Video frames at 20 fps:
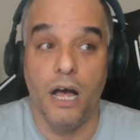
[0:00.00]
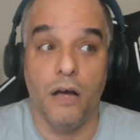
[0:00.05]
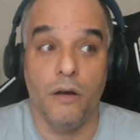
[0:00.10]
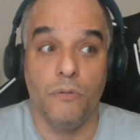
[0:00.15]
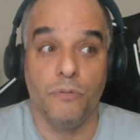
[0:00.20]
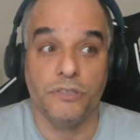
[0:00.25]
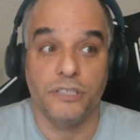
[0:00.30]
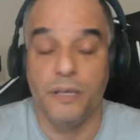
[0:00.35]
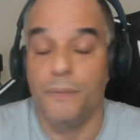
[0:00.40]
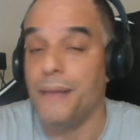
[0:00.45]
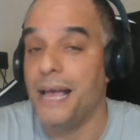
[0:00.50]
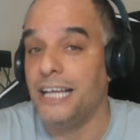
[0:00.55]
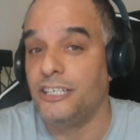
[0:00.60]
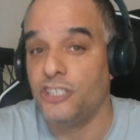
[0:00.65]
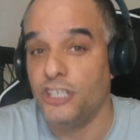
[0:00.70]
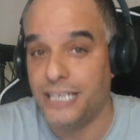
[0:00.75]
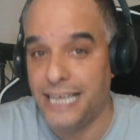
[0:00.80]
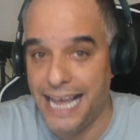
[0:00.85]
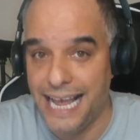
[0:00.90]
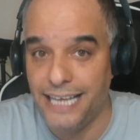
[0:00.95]
some
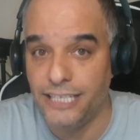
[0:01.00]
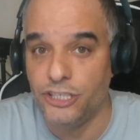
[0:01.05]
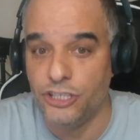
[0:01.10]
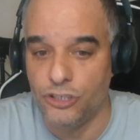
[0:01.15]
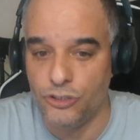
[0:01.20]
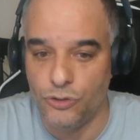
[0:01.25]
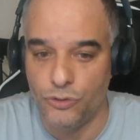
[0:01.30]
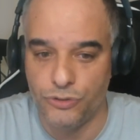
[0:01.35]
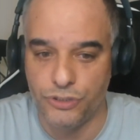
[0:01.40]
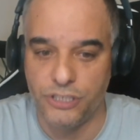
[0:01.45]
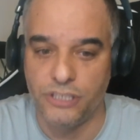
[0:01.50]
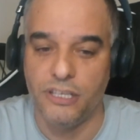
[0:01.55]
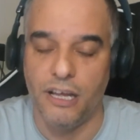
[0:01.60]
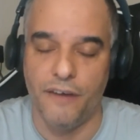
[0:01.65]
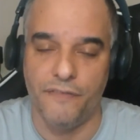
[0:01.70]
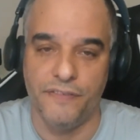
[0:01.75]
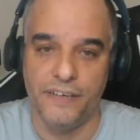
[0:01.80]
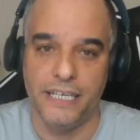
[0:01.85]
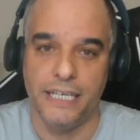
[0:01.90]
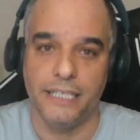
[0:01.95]
educational
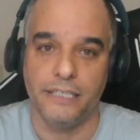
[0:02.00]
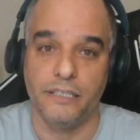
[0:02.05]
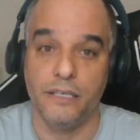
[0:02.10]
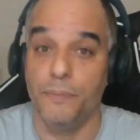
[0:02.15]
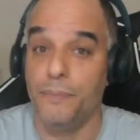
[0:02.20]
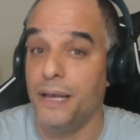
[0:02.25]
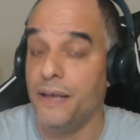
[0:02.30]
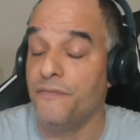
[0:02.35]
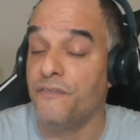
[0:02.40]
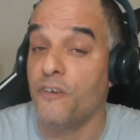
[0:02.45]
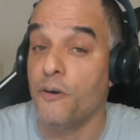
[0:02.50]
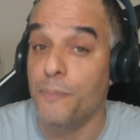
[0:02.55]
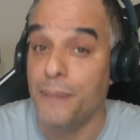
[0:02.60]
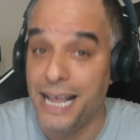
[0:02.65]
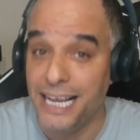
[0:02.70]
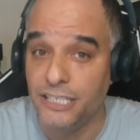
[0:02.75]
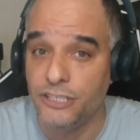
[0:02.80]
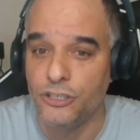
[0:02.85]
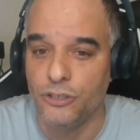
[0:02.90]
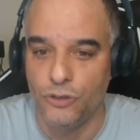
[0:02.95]
stuff in it, some
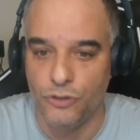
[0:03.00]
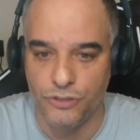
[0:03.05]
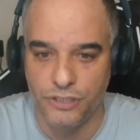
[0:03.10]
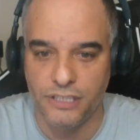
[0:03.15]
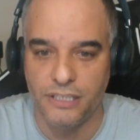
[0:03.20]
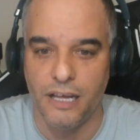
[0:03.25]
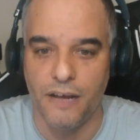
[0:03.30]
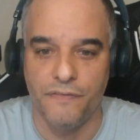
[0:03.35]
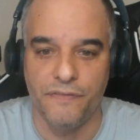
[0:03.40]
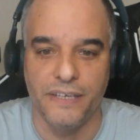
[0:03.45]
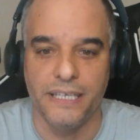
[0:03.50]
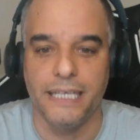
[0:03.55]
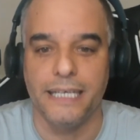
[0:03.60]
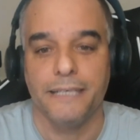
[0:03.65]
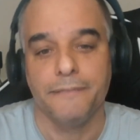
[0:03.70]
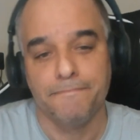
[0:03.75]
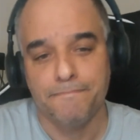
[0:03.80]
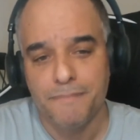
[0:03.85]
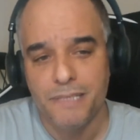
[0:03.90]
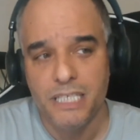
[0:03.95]
informational stuff in it.
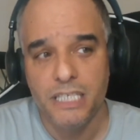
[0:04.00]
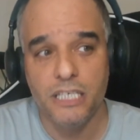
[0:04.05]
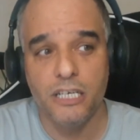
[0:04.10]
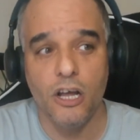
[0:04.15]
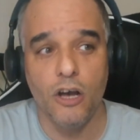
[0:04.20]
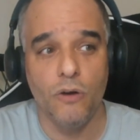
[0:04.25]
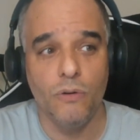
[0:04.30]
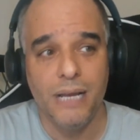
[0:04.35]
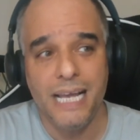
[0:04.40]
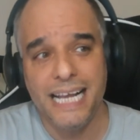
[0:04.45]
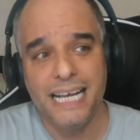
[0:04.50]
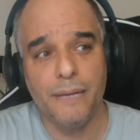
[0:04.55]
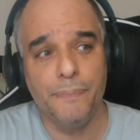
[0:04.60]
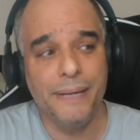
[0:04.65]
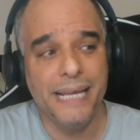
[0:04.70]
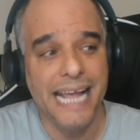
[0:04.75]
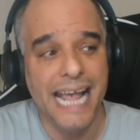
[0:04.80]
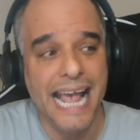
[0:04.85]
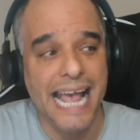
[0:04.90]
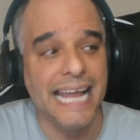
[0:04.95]
You know, it could
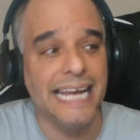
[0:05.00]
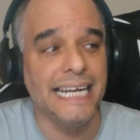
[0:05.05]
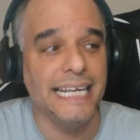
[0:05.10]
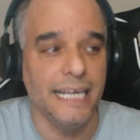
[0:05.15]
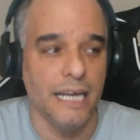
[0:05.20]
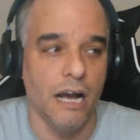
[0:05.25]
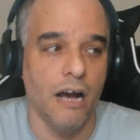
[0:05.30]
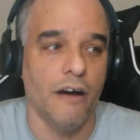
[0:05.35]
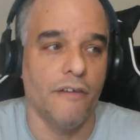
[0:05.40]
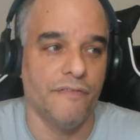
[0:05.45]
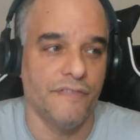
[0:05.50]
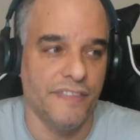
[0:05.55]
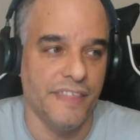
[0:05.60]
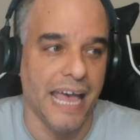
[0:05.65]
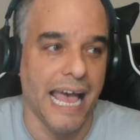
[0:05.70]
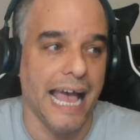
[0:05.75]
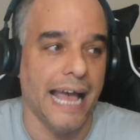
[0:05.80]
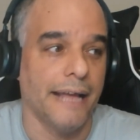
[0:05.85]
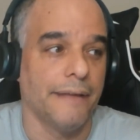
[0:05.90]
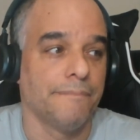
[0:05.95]
be any of
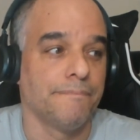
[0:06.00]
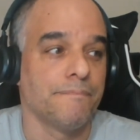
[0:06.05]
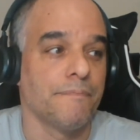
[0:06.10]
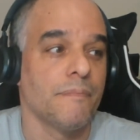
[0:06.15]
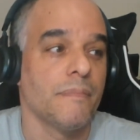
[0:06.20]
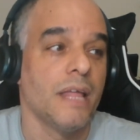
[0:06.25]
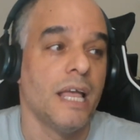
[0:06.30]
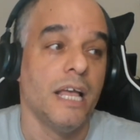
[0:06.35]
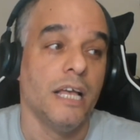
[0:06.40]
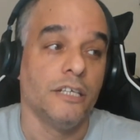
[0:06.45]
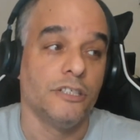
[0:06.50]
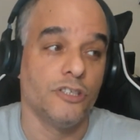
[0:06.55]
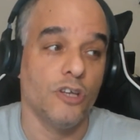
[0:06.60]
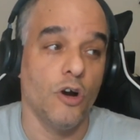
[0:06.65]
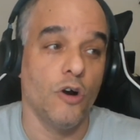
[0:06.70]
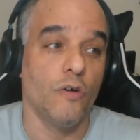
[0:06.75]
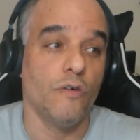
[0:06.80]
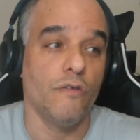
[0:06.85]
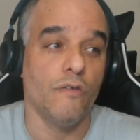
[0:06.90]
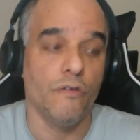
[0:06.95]
that.
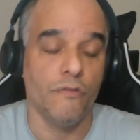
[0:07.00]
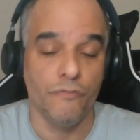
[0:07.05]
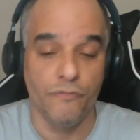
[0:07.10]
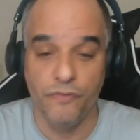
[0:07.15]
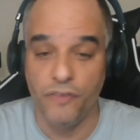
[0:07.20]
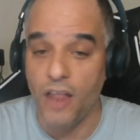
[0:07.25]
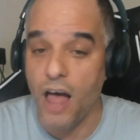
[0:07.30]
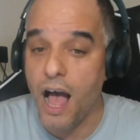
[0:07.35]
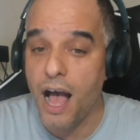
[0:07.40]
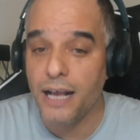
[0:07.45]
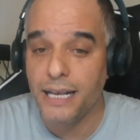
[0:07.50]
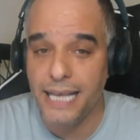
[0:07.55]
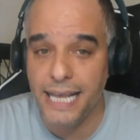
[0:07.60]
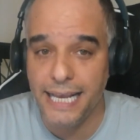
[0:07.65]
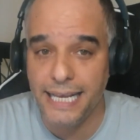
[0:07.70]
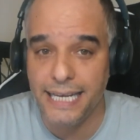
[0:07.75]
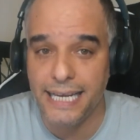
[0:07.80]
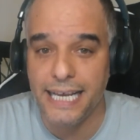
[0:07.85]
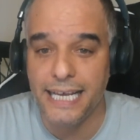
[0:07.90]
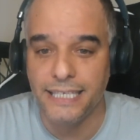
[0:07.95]
So
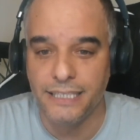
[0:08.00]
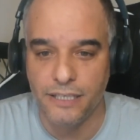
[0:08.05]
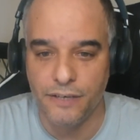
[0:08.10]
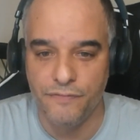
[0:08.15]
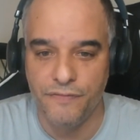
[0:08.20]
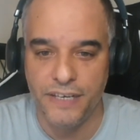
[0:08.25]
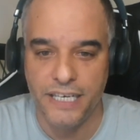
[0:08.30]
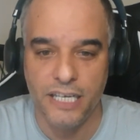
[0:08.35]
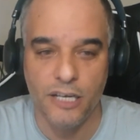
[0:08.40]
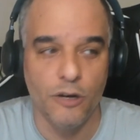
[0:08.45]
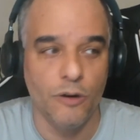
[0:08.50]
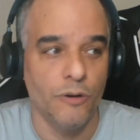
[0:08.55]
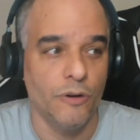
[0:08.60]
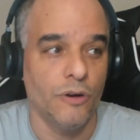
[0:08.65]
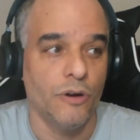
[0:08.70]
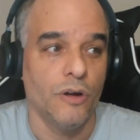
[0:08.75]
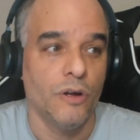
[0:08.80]
vlogging is a video